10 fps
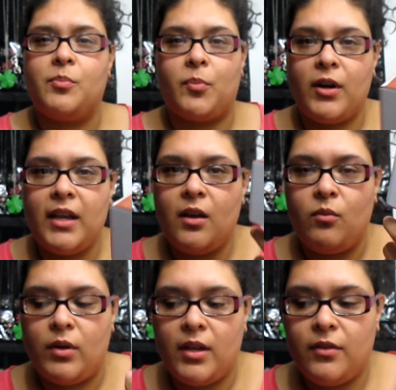bring it
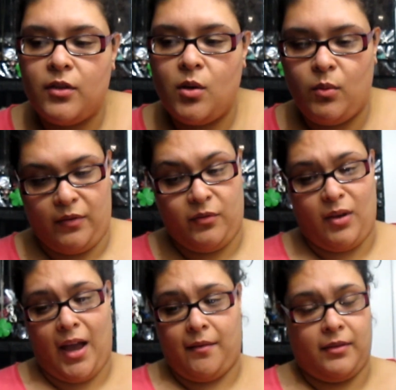with you if you
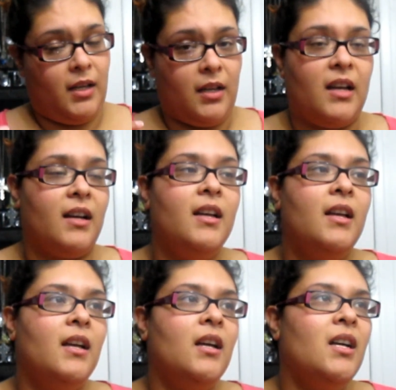have like a
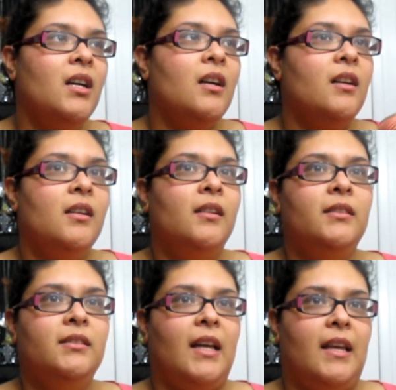
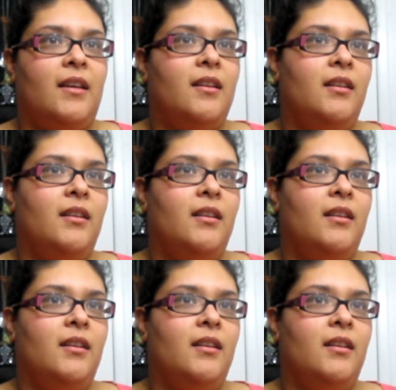like